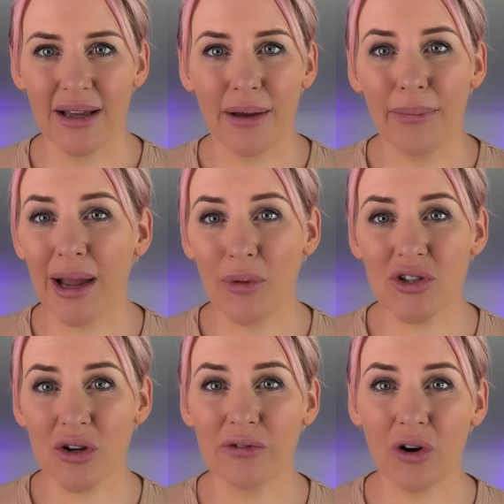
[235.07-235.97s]
My
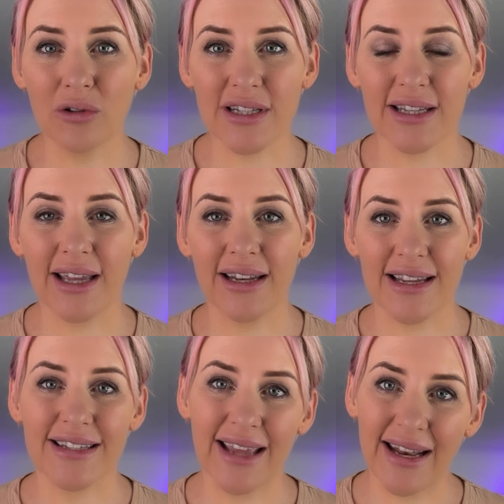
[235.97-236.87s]
motto for older skin
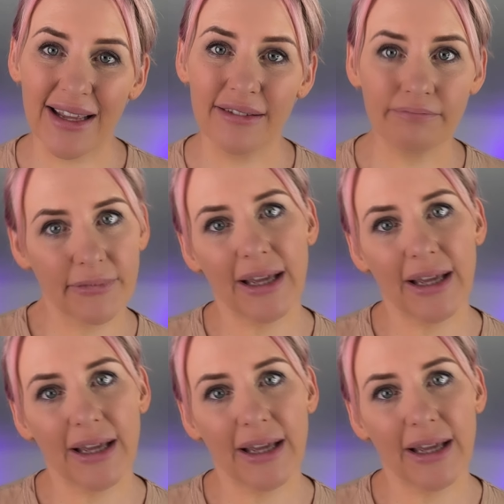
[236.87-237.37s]
is get in